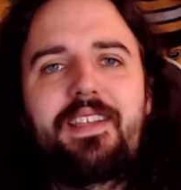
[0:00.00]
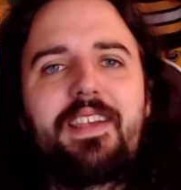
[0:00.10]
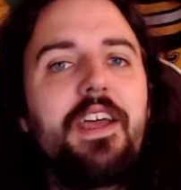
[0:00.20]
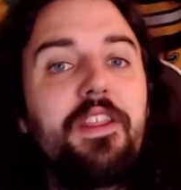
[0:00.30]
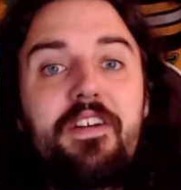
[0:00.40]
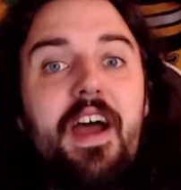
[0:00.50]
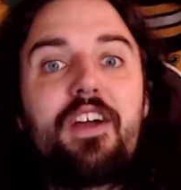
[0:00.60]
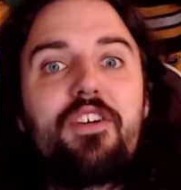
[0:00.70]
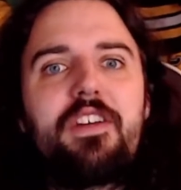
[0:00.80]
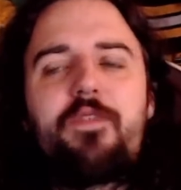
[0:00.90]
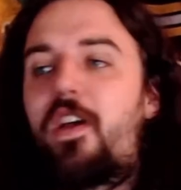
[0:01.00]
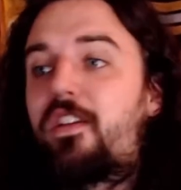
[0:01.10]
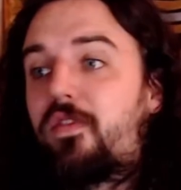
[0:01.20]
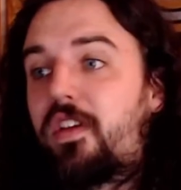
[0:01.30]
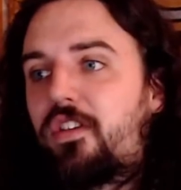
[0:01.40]
They're not good
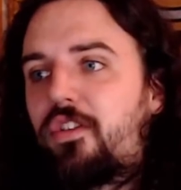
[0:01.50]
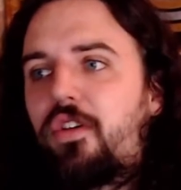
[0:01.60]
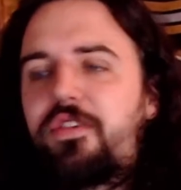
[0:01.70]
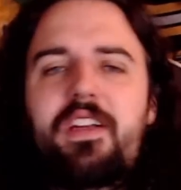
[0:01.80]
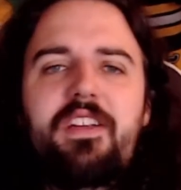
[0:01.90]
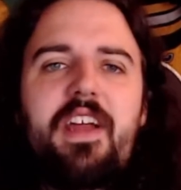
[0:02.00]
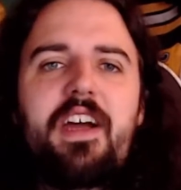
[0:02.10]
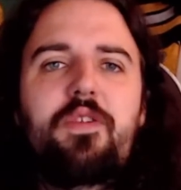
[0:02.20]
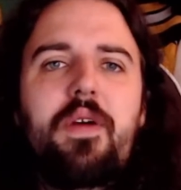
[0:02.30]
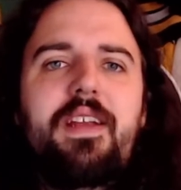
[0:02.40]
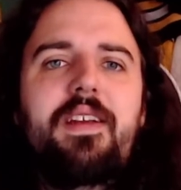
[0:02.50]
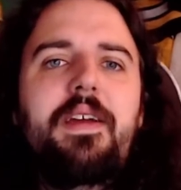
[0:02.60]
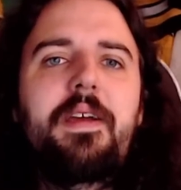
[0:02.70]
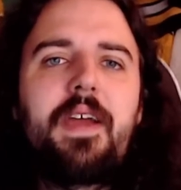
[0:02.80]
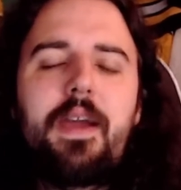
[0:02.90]
defensively. Their goaltending is not great.
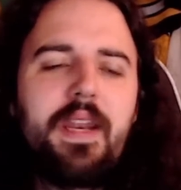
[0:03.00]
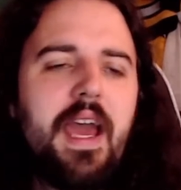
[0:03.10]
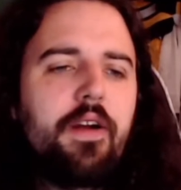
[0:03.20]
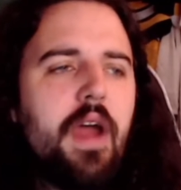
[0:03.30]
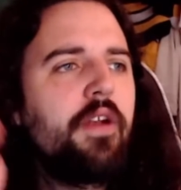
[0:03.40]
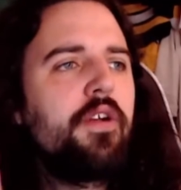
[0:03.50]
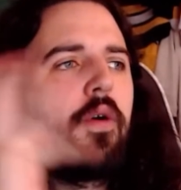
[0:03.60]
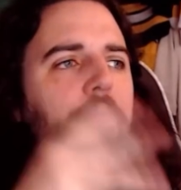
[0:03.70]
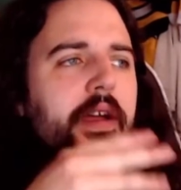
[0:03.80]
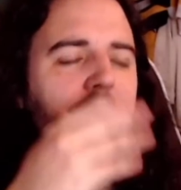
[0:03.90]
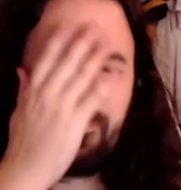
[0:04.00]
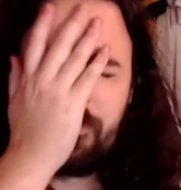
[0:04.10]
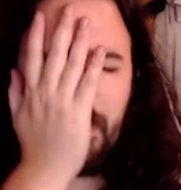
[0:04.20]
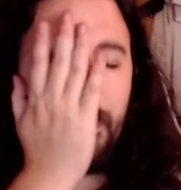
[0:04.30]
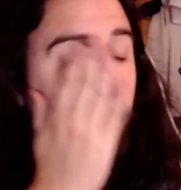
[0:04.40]
I mean, I don't know. I don't even
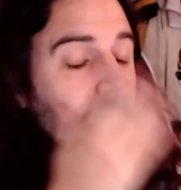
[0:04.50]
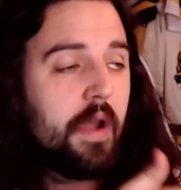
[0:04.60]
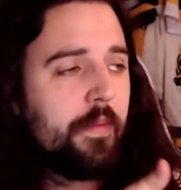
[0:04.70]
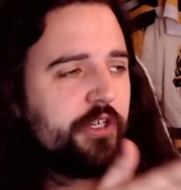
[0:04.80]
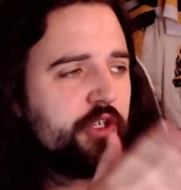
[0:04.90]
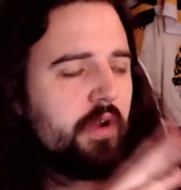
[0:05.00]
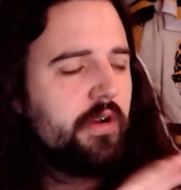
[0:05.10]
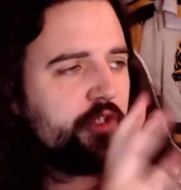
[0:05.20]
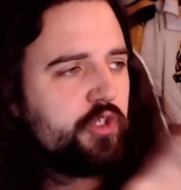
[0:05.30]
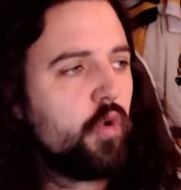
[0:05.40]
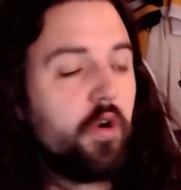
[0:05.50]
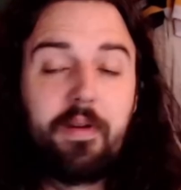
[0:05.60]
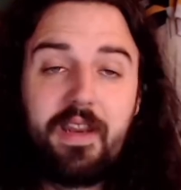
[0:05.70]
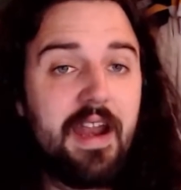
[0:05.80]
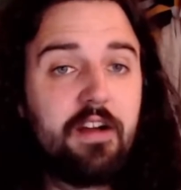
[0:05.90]
remember how much Toronto scored.
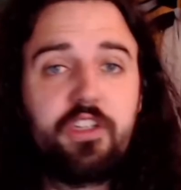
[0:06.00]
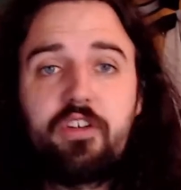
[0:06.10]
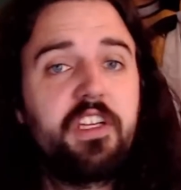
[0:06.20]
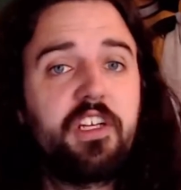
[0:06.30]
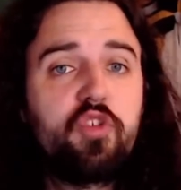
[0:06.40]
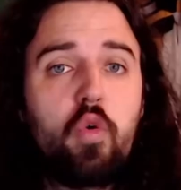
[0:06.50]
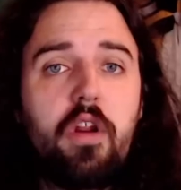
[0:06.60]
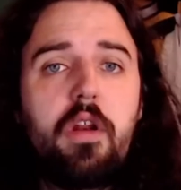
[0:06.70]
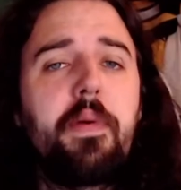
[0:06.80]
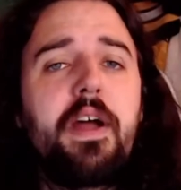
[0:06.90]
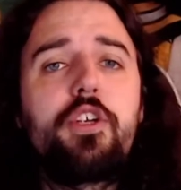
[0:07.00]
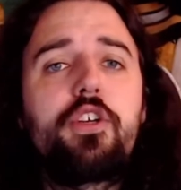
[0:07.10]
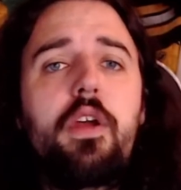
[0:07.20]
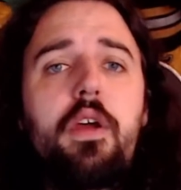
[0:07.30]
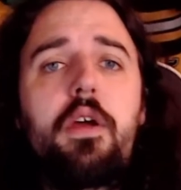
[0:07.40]
But in our series, they got scored on a
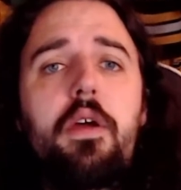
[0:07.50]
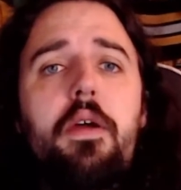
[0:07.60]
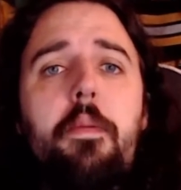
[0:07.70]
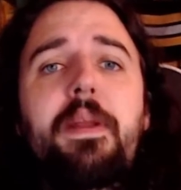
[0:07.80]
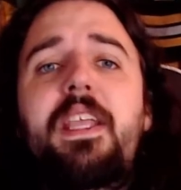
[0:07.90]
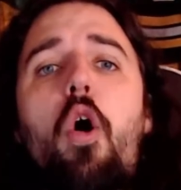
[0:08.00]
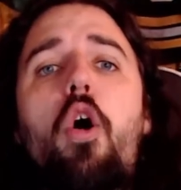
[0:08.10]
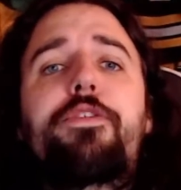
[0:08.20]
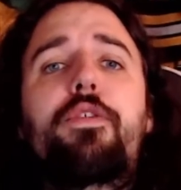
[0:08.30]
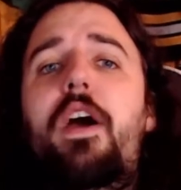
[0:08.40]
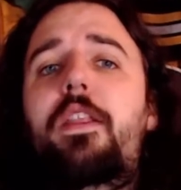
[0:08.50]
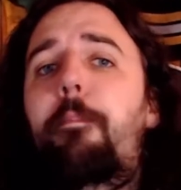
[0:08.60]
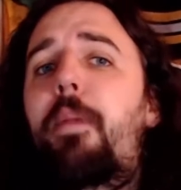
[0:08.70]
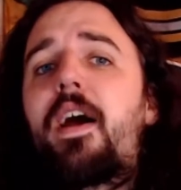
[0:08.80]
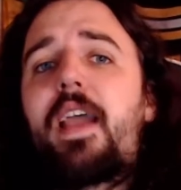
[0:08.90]
bunch. But they also got the
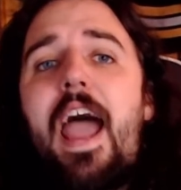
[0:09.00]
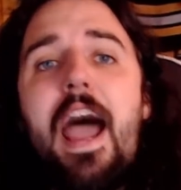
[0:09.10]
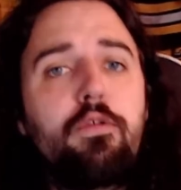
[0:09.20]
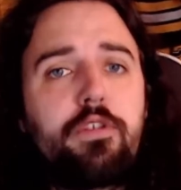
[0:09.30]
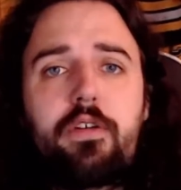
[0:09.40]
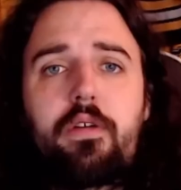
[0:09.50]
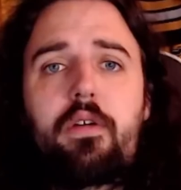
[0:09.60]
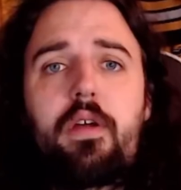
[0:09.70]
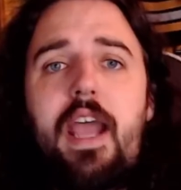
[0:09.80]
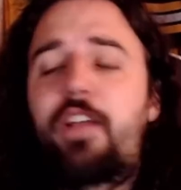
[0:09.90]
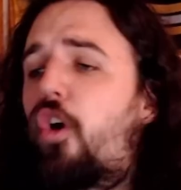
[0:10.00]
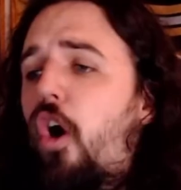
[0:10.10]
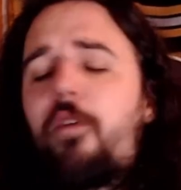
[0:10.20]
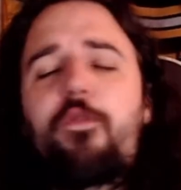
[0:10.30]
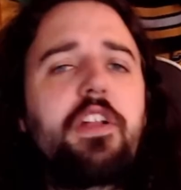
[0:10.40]
puck out as
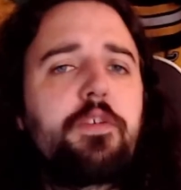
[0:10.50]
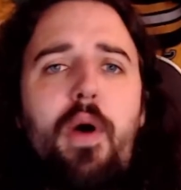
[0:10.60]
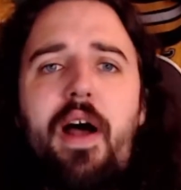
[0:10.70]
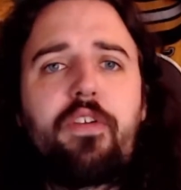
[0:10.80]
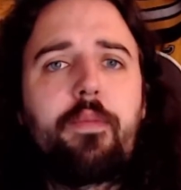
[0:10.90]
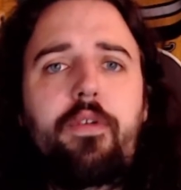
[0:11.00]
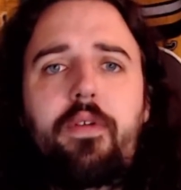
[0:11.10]
often as possible.